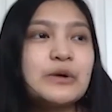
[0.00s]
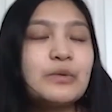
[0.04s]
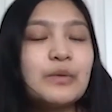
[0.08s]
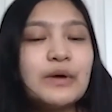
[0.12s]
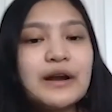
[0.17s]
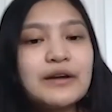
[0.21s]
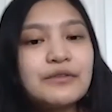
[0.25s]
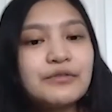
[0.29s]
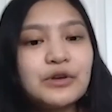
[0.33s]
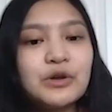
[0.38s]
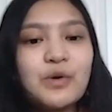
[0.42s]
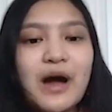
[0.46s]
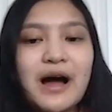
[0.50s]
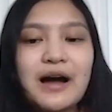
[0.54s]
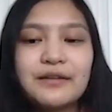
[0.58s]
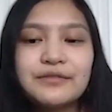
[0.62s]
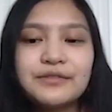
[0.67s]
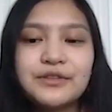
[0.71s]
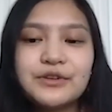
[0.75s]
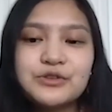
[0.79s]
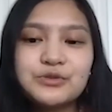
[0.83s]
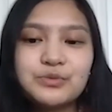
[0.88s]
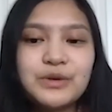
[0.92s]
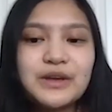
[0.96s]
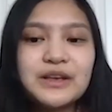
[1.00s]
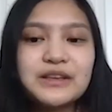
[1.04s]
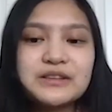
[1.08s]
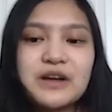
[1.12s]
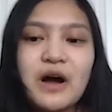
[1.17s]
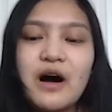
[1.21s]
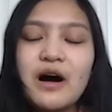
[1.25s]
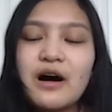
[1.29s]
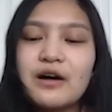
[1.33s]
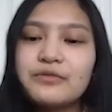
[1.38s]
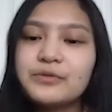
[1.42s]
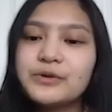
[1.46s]
Whenever you have those weeks
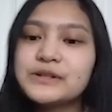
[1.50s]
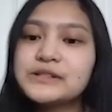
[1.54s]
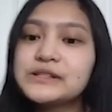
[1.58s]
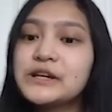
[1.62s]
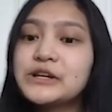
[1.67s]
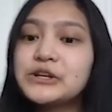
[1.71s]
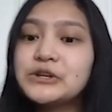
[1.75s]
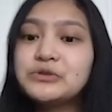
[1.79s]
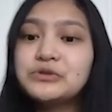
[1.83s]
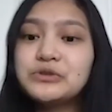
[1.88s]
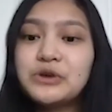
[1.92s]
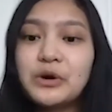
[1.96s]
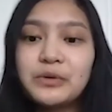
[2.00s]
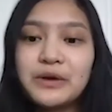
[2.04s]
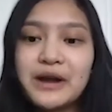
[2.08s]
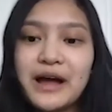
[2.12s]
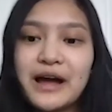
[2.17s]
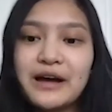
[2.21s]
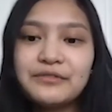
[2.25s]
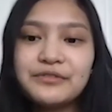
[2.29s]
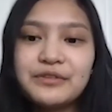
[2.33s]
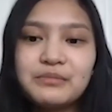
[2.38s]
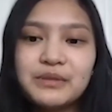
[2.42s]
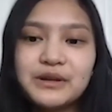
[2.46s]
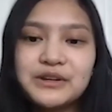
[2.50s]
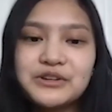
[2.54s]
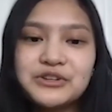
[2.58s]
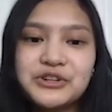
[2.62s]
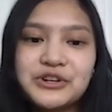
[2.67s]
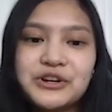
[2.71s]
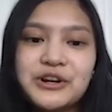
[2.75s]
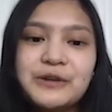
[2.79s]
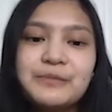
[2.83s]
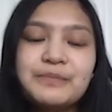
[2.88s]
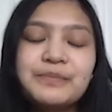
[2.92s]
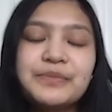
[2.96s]
off where it's like you don't have a
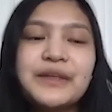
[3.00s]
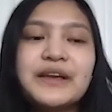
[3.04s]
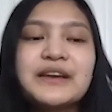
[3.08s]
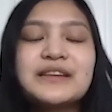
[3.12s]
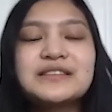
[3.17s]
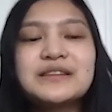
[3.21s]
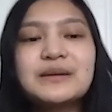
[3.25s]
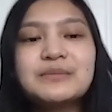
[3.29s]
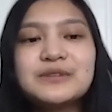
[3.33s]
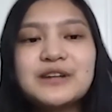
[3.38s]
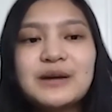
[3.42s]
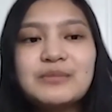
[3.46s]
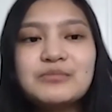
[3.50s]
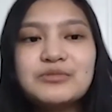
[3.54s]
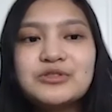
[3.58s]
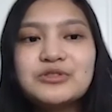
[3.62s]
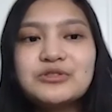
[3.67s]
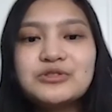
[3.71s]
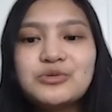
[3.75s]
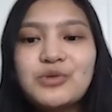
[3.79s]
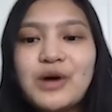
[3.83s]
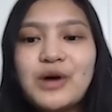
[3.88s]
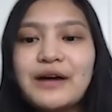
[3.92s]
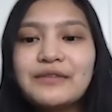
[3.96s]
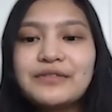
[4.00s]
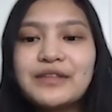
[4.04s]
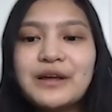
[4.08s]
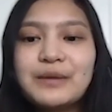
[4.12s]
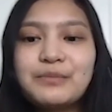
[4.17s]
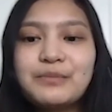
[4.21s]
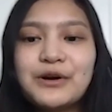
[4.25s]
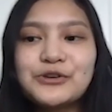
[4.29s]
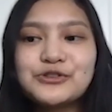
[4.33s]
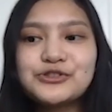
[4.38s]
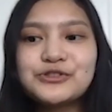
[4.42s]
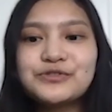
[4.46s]
midterm, like sometimes you do have that
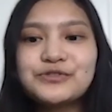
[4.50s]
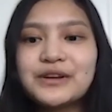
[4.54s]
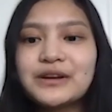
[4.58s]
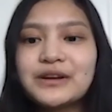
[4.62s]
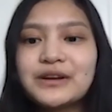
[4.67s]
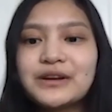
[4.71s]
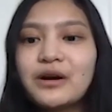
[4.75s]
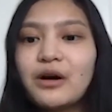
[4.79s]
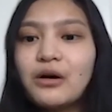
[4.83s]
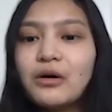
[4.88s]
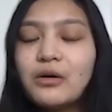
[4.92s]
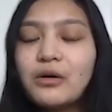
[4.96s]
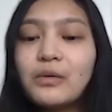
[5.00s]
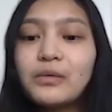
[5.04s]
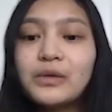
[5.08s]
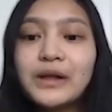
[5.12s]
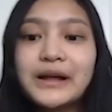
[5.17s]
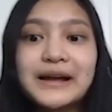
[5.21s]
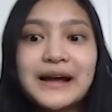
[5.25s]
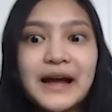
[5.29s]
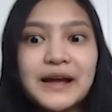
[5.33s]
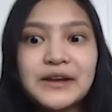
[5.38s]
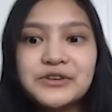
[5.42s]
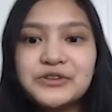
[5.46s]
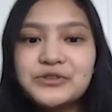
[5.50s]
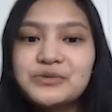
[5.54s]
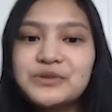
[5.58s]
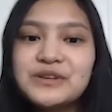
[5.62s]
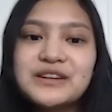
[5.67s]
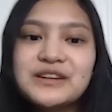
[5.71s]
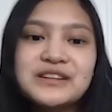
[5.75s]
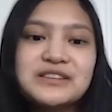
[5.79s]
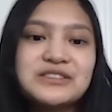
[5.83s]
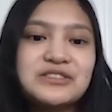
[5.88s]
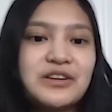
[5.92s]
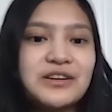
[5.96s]
pressure of like, oh, like I do need
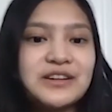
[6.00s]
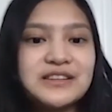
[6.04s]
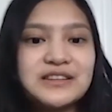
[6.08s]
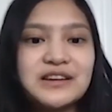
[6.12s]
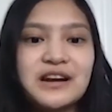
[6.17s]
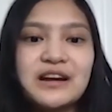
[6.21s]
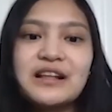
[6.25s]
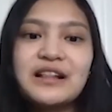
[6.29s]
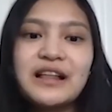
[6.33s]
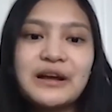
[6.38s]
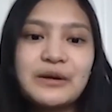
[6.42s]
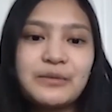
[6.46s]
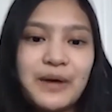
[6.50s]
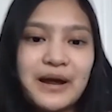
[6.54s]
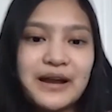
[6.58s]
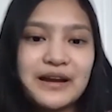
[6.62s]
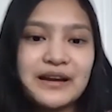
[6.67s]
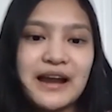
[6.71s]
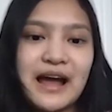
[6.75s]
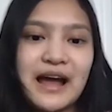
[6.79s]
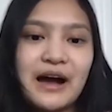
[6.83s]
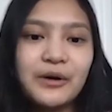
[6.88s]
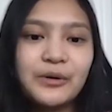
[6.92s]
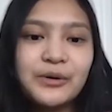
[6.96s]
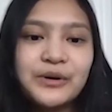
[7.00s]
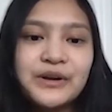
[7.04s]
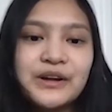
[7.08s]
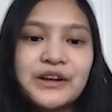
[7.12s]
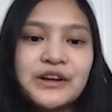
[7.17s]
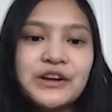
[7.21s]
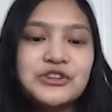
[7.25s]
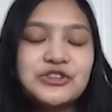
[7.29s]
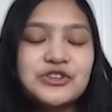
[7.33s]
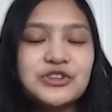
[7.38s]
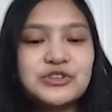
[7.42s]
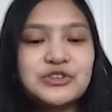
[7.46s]
to start studying like right now,
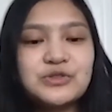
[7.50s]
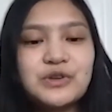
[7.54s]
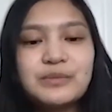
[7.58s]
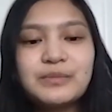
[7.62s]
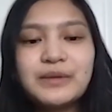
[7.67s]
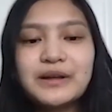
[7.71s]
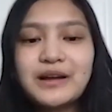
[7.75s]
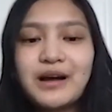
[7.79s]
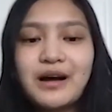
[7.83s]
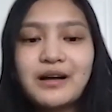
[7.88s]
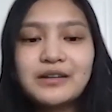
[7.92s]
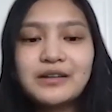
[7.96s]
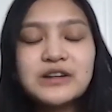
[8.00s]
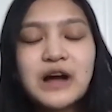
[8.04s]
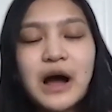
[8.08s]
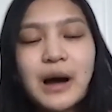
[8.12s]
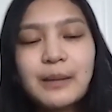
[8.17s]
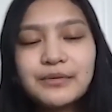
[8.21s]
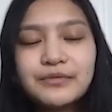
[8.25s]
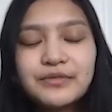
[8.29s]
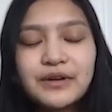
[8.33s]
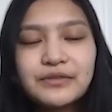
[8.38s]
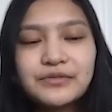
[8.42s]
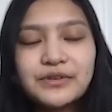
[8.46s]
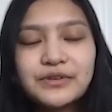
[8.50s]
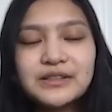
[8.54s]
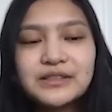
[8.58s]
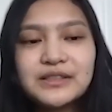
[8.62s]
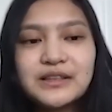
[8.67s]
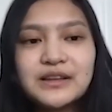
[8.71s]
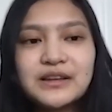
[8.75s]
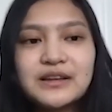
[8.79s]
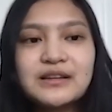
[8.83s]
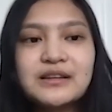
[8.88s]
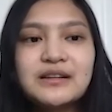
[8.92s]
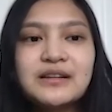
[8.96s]
just so I'm like on top of
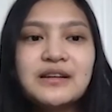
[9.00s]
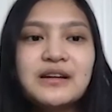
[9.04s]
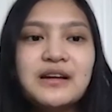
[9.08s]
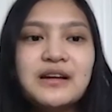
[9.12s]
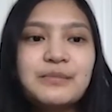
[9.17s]
everything.